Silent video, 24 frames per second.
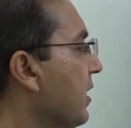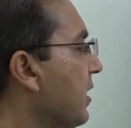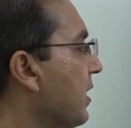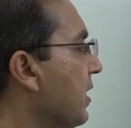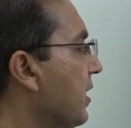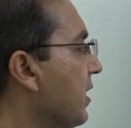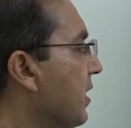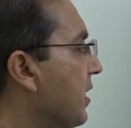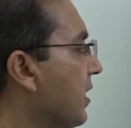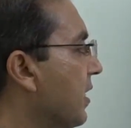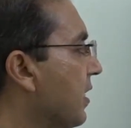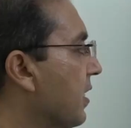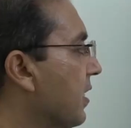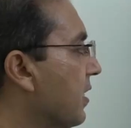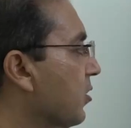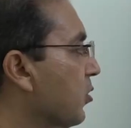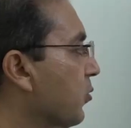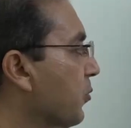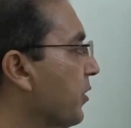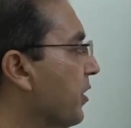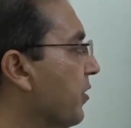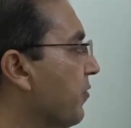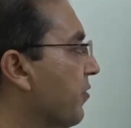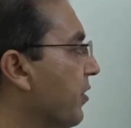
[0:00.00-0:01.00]

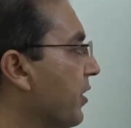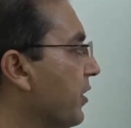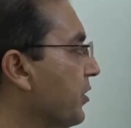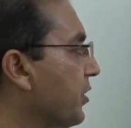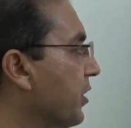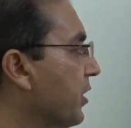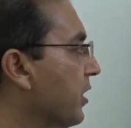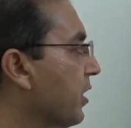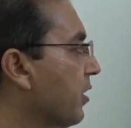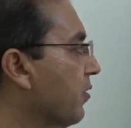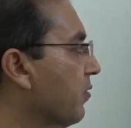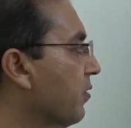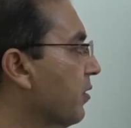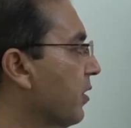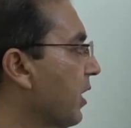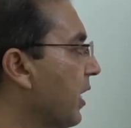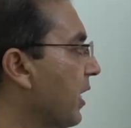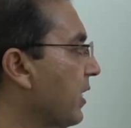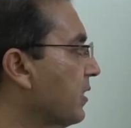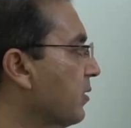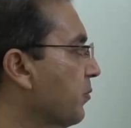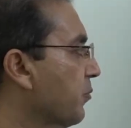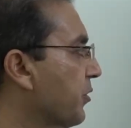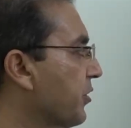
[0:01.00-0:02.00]
to be differentiated
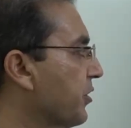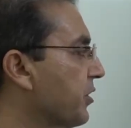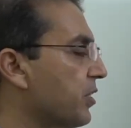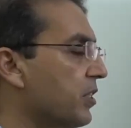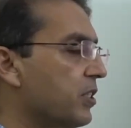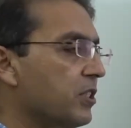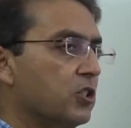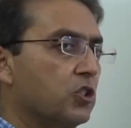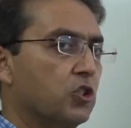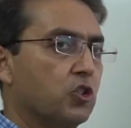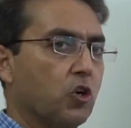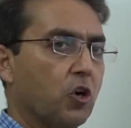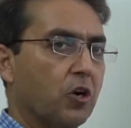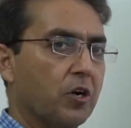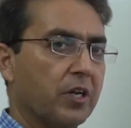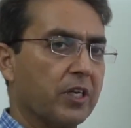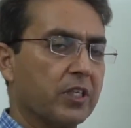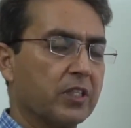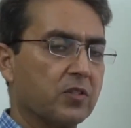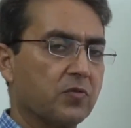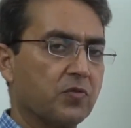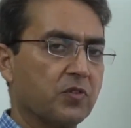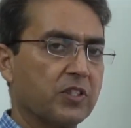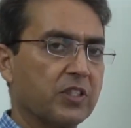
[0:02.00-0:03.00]
as the patient is
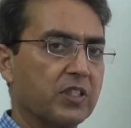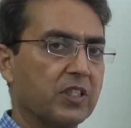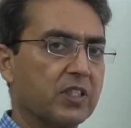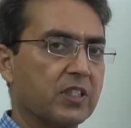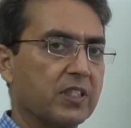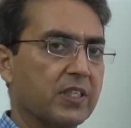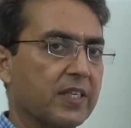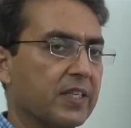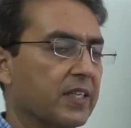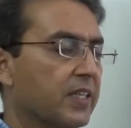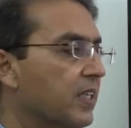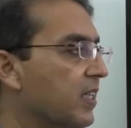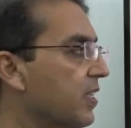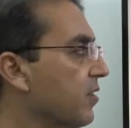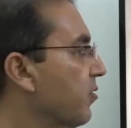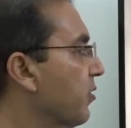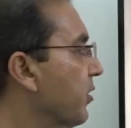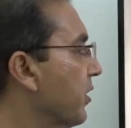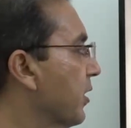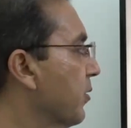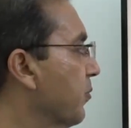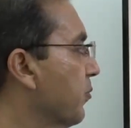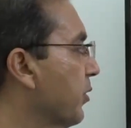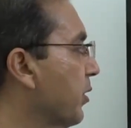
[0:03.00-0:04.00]
jaundiced with distended
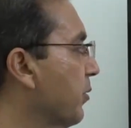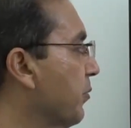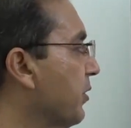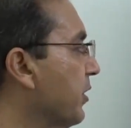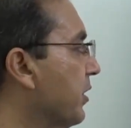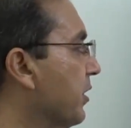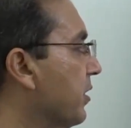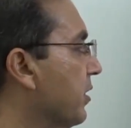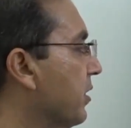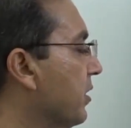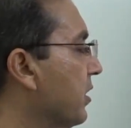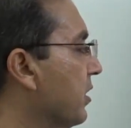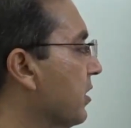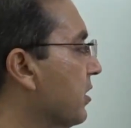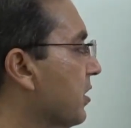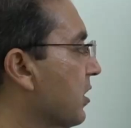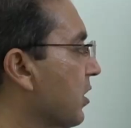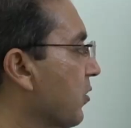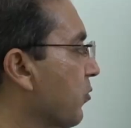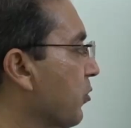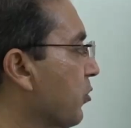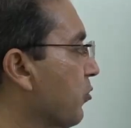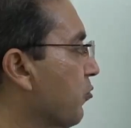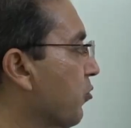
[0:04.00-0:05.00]
liver. It may be
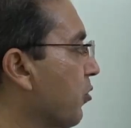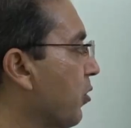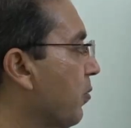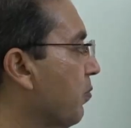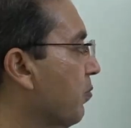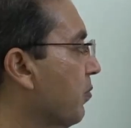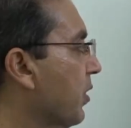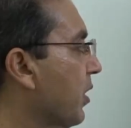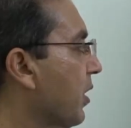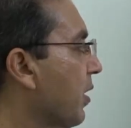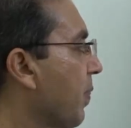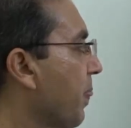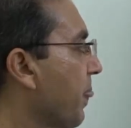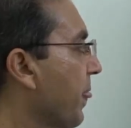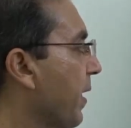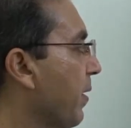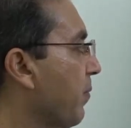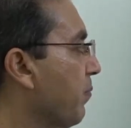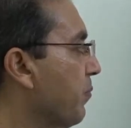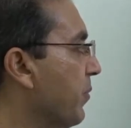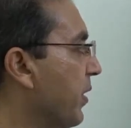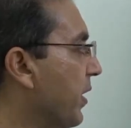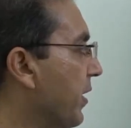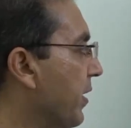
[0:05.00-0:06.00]
distinguished from
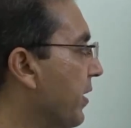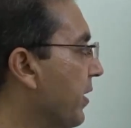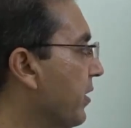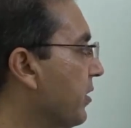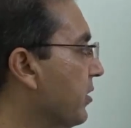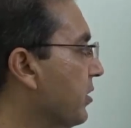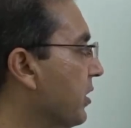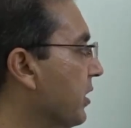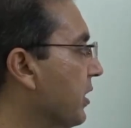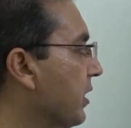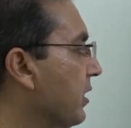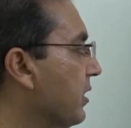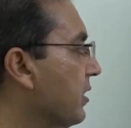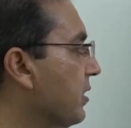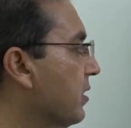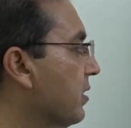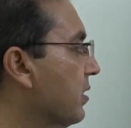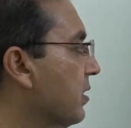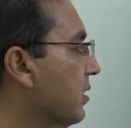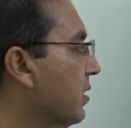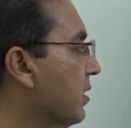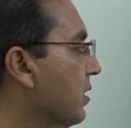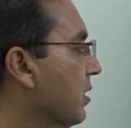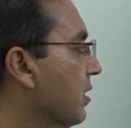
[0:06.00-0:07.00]
biliary
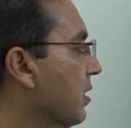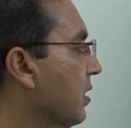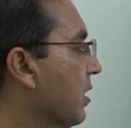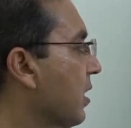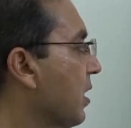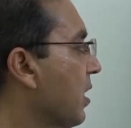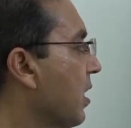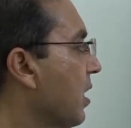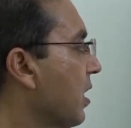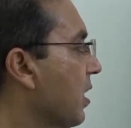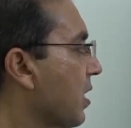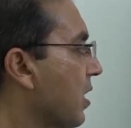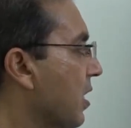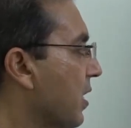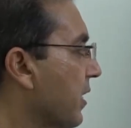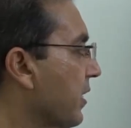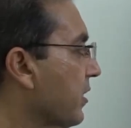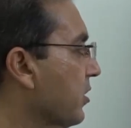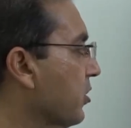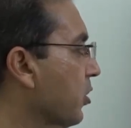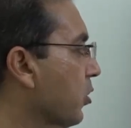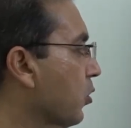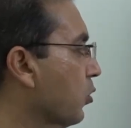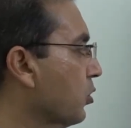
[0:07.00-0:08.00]
disease,
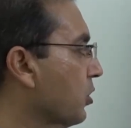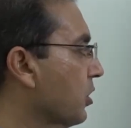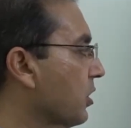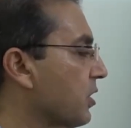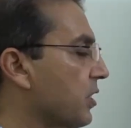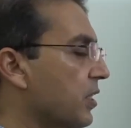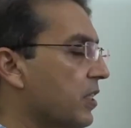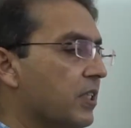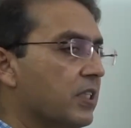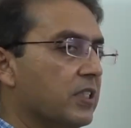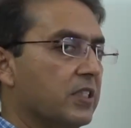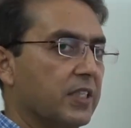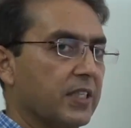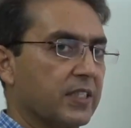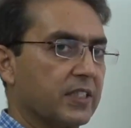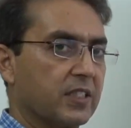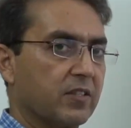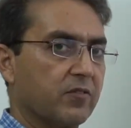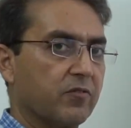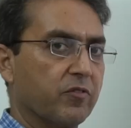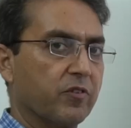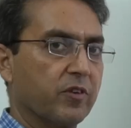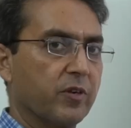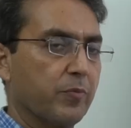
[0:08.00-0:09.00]
cardiac cirrhosis and
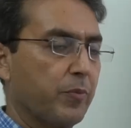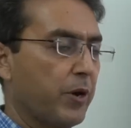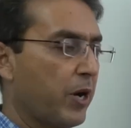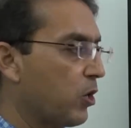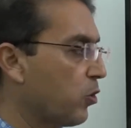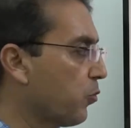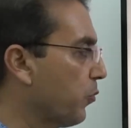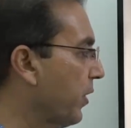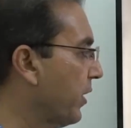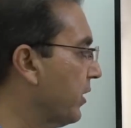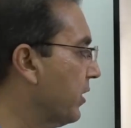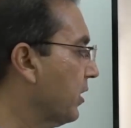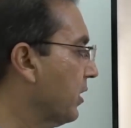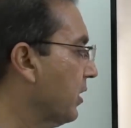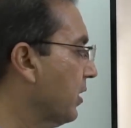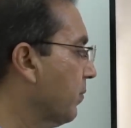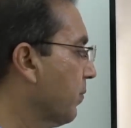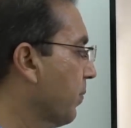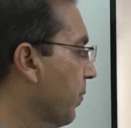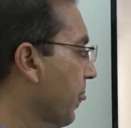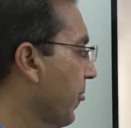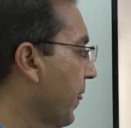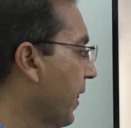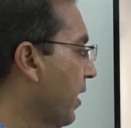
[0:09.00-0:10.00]
congestive
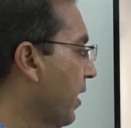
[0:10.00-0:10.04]
hepatopathy,